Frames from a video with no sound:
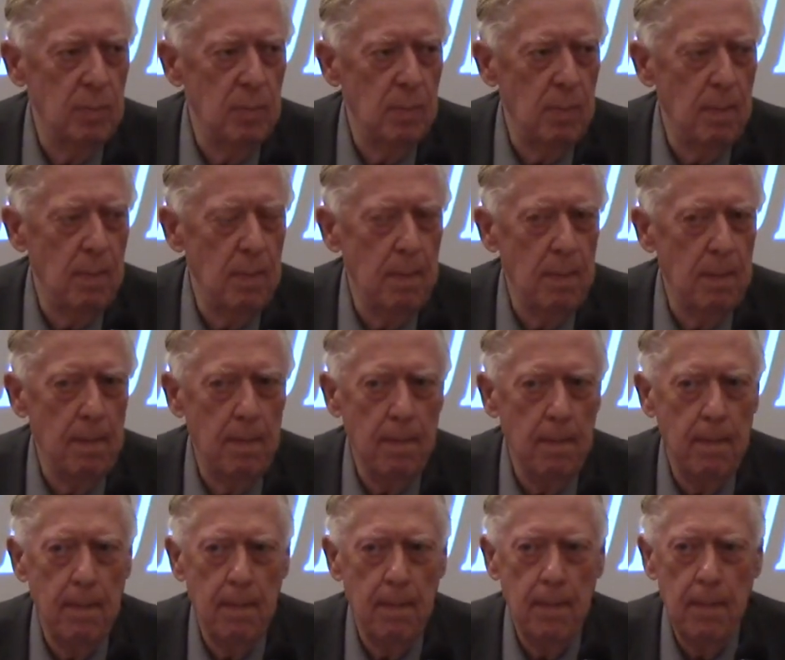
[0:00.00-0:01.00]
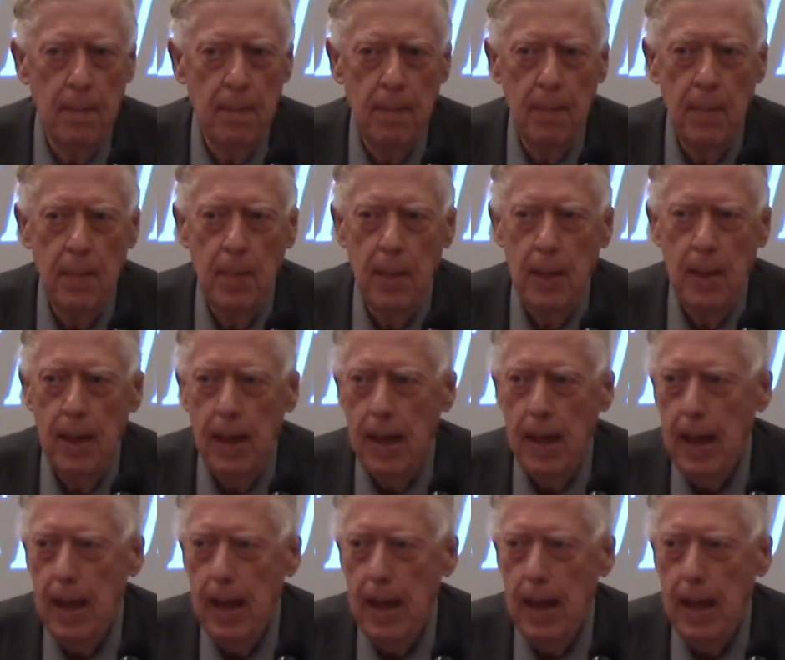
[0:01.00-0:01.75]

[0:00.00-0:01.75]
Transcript: (silence)